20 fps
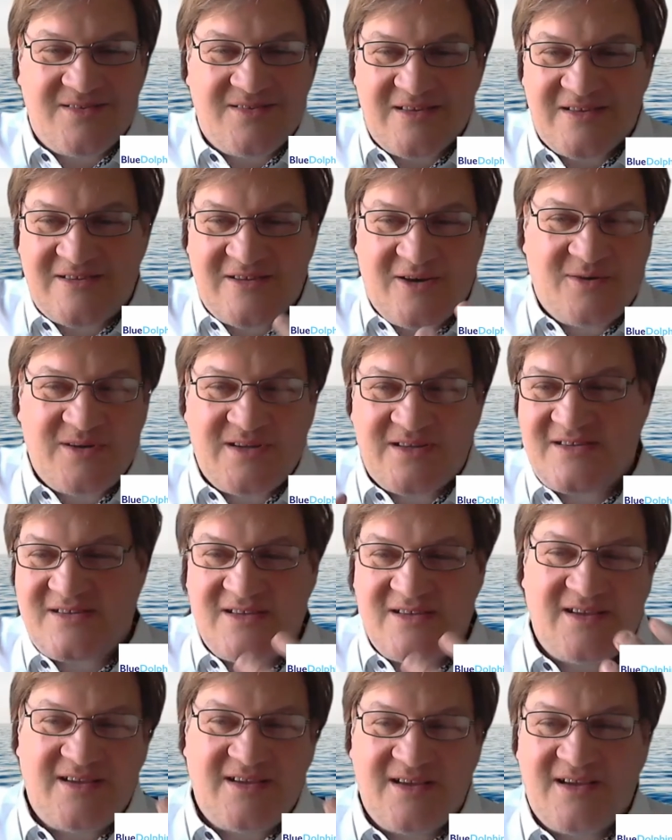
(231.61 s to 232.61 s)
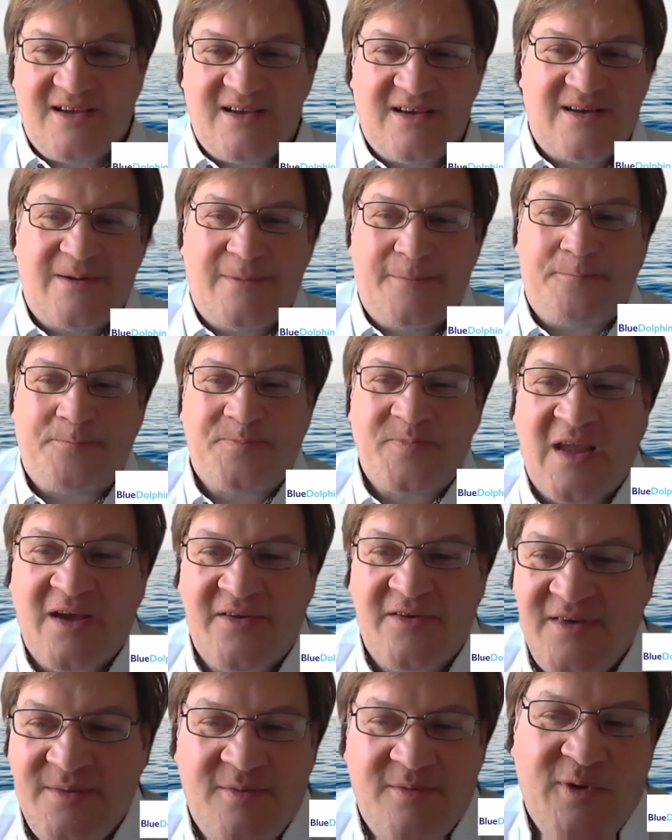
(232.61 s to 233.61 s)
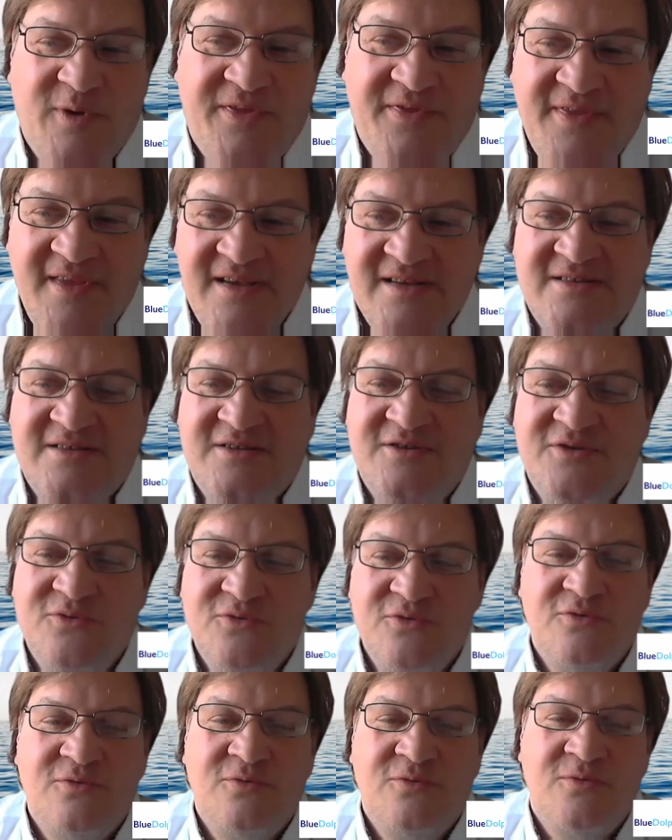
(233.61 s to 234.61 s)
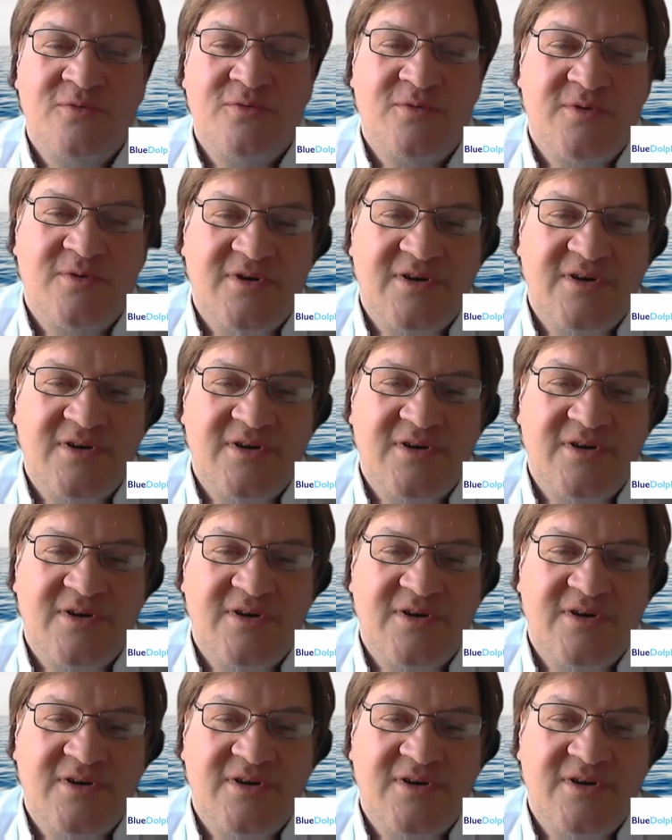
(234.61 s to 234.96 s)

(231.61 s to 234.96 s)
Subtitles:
so it's with these 2